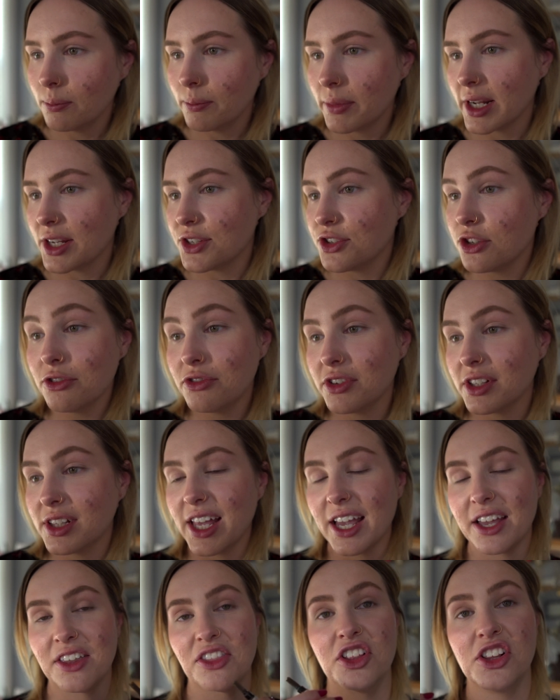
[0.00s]
But I do feel
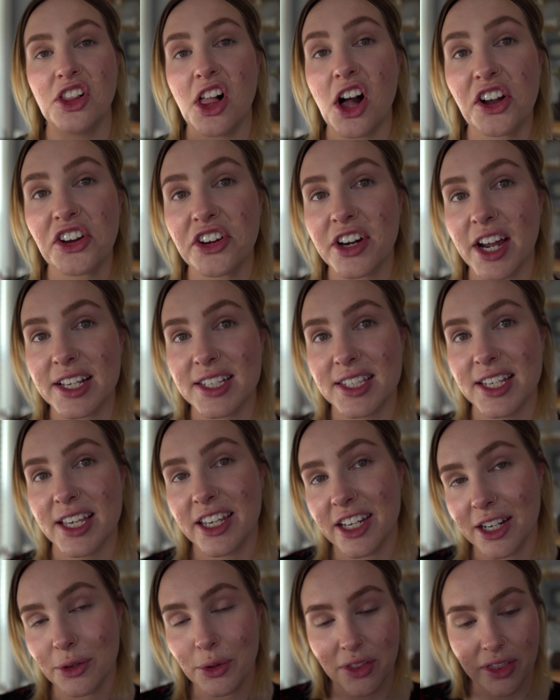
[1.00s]
like the longer I
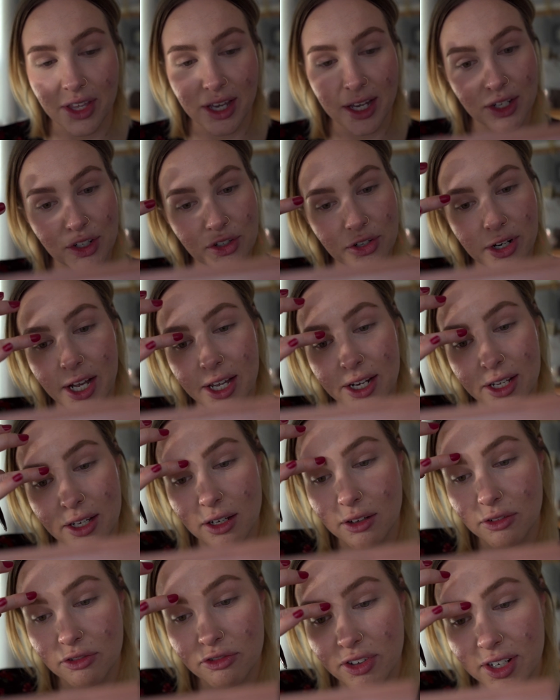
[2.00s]
sit here with it and try
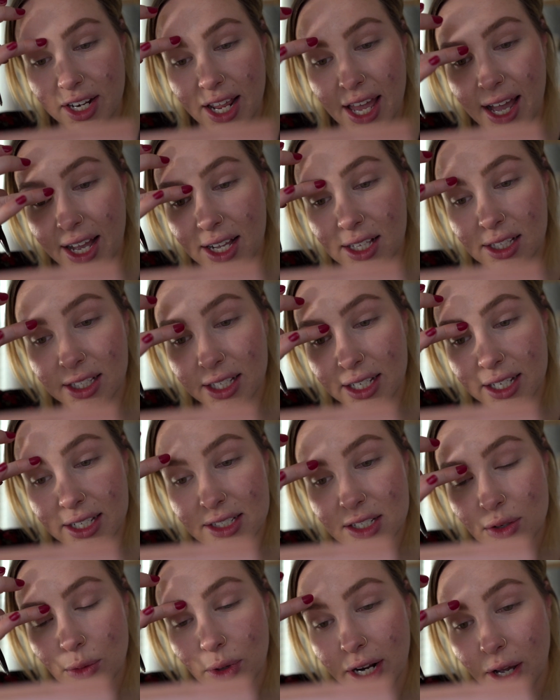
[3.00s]
to finagle
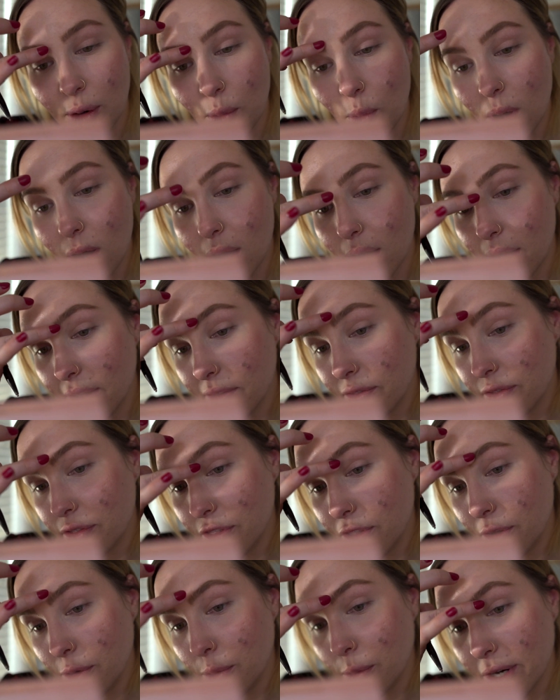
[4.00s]
it to what I
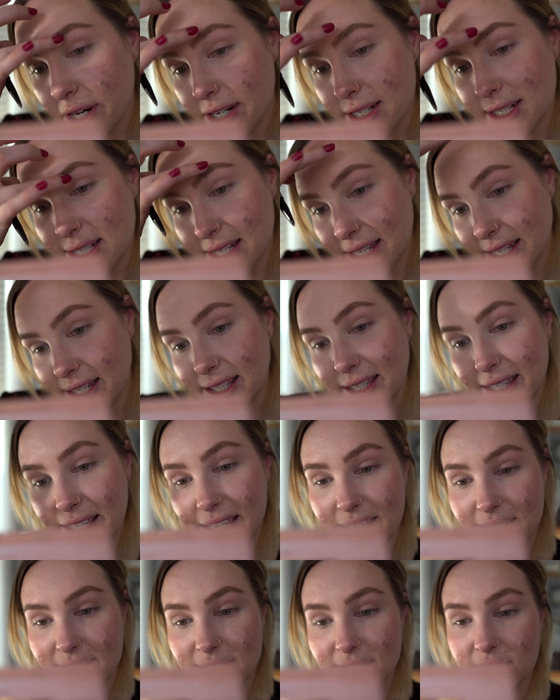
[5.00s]
want, the worse it
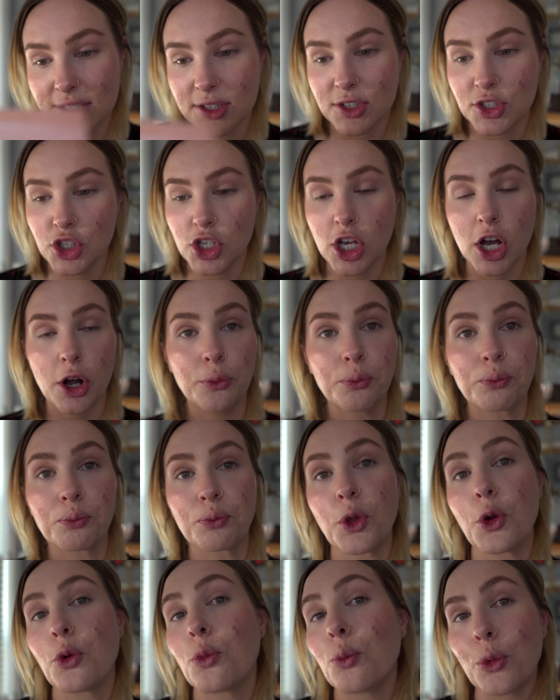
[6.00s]
gets. So
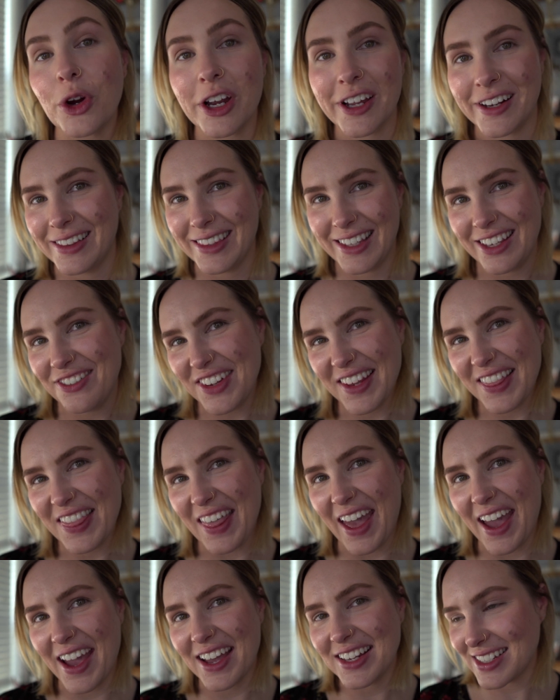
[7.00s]
we're gonna leave it at
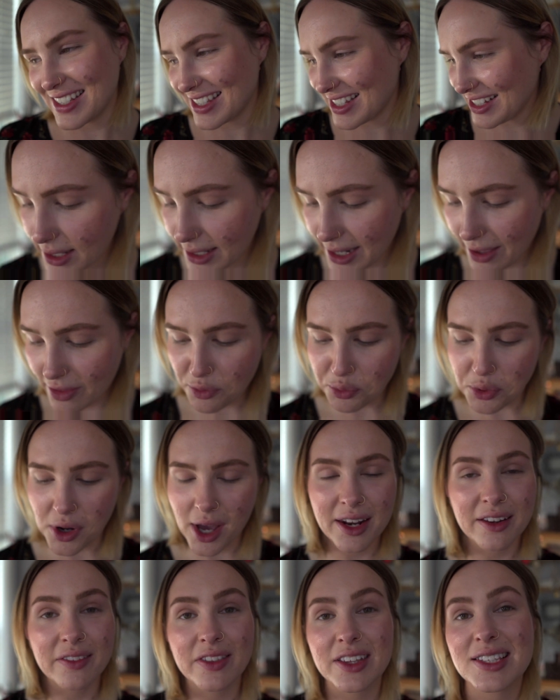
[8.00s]
that. Now the
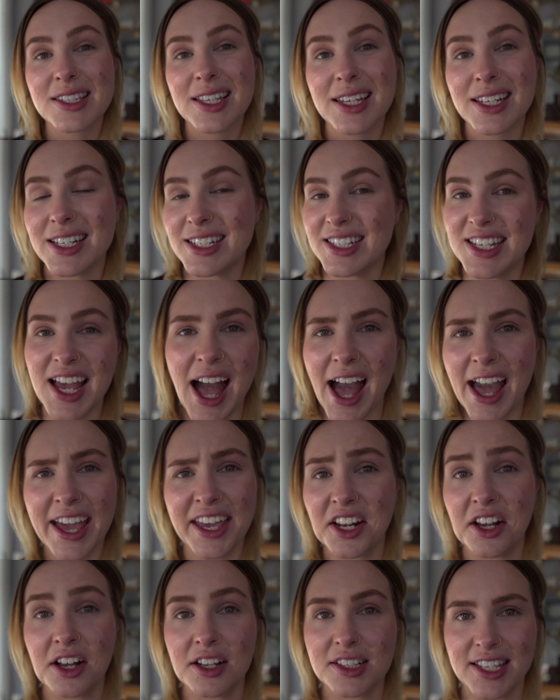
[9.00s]
product that's gonna tie
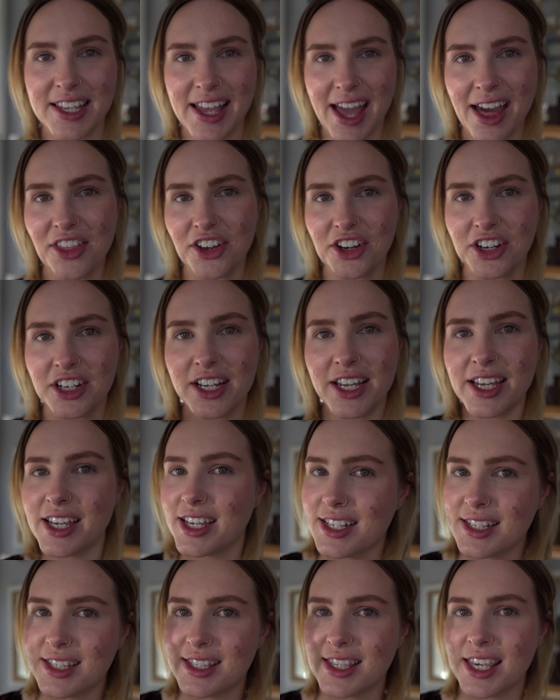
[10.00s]
it all together
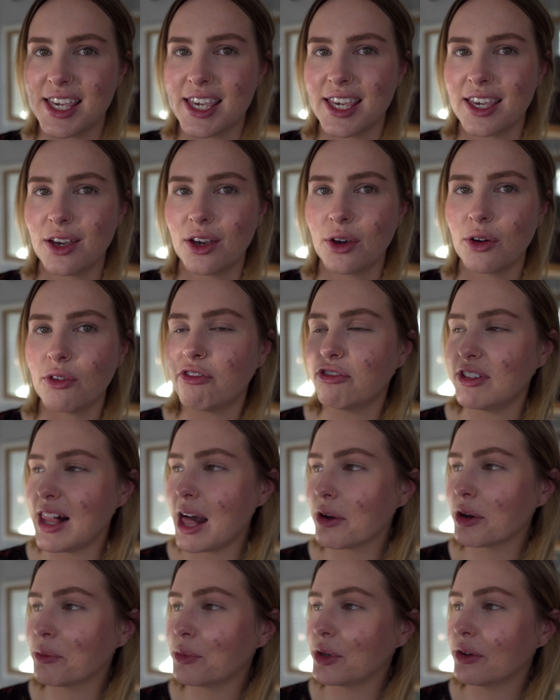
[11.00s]
is the
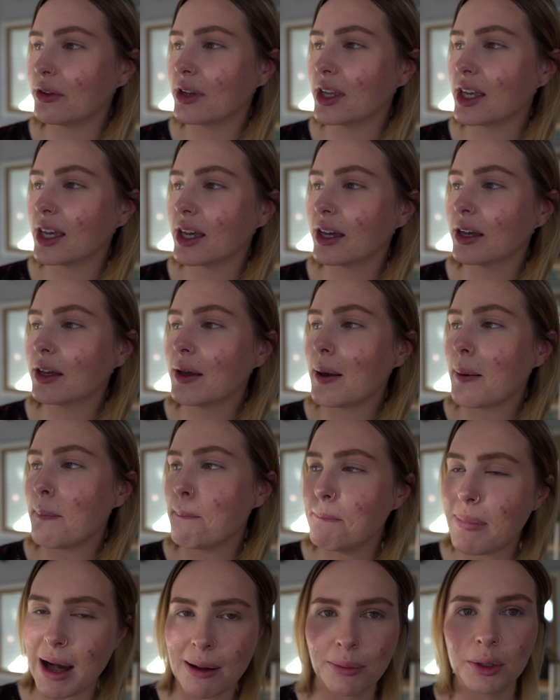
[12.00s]
Flower Beauty
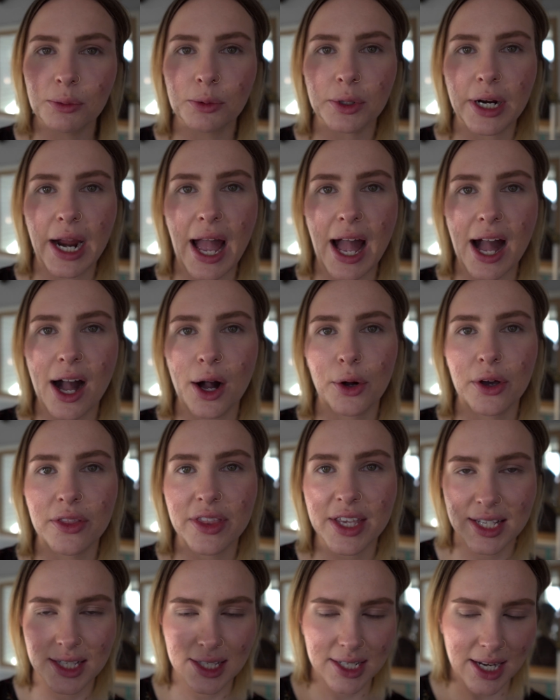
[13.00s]
Bubble Brow.
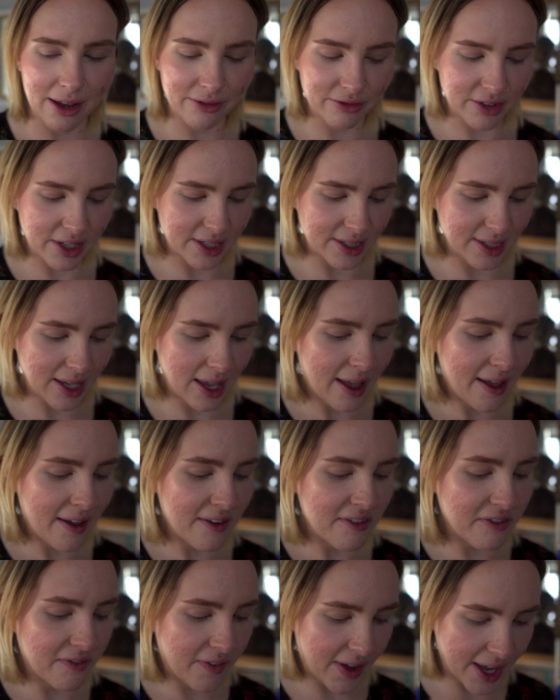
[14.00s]
This stuff is
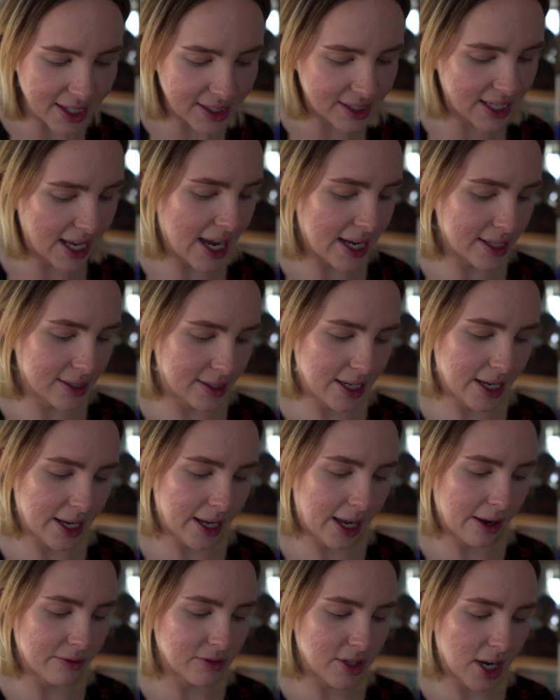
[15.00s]

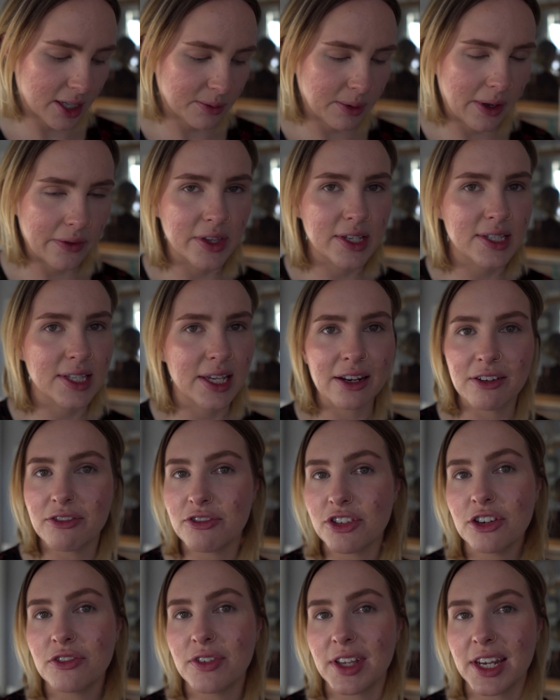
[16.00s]
fantastic. I've talked about this in a
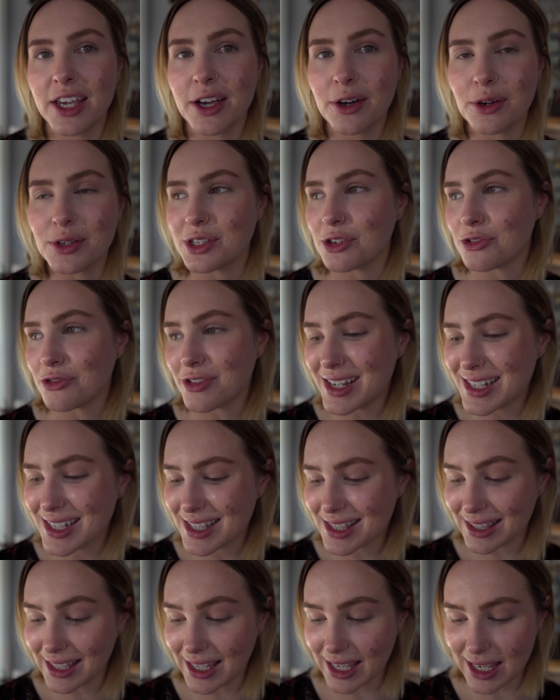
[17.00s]
few videos
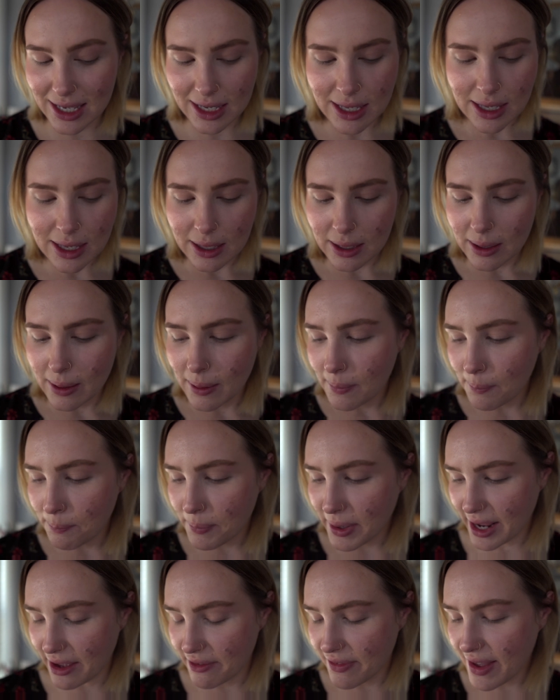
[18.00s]
recently,
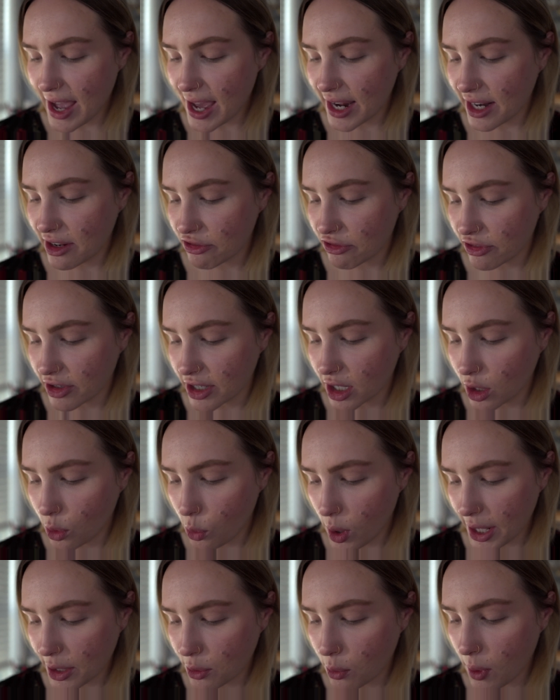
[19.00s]
but I've had it for
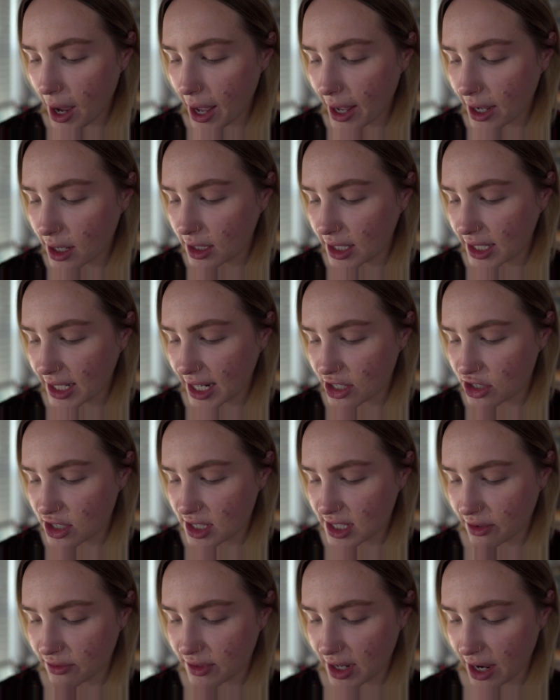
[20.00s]
quite a while and I
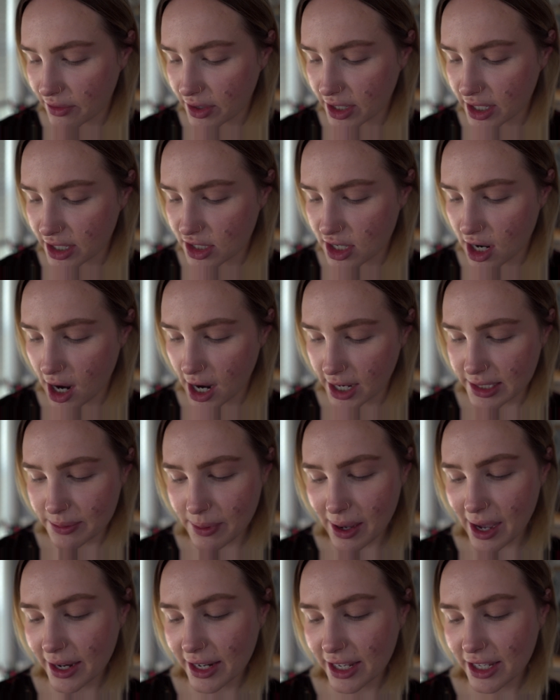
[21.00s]
just have never talked
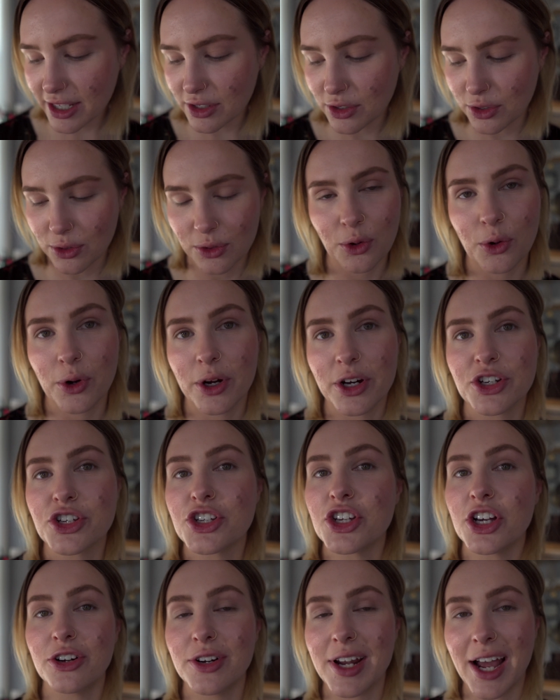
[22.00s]
about it nor
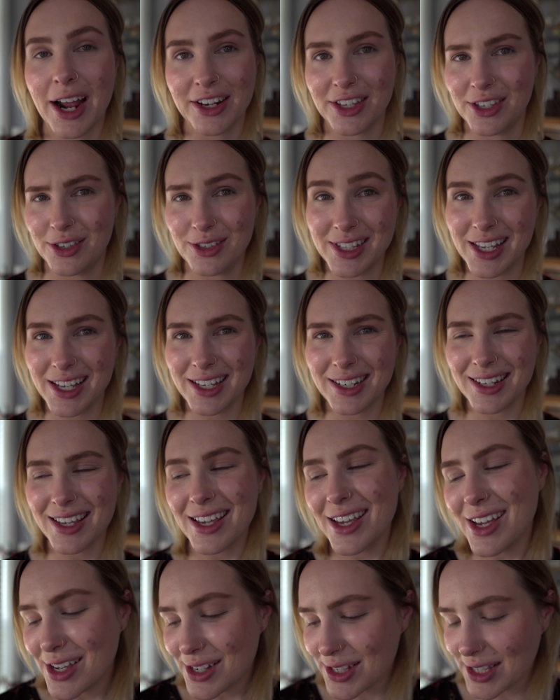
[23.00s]
showed how to use it.
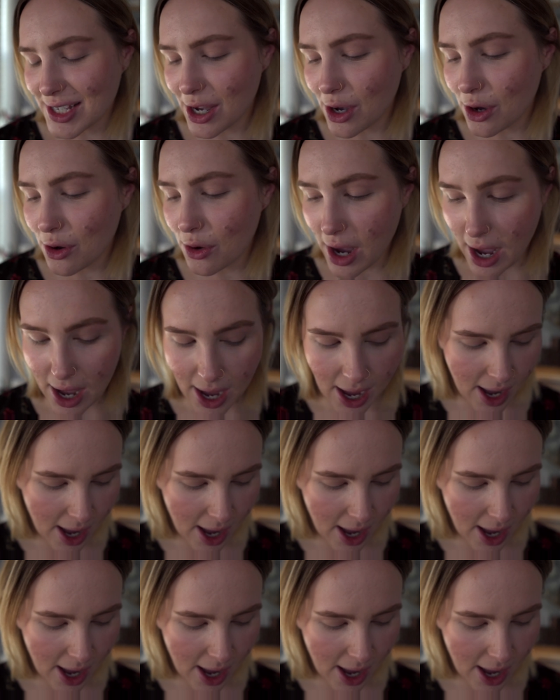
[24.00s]
So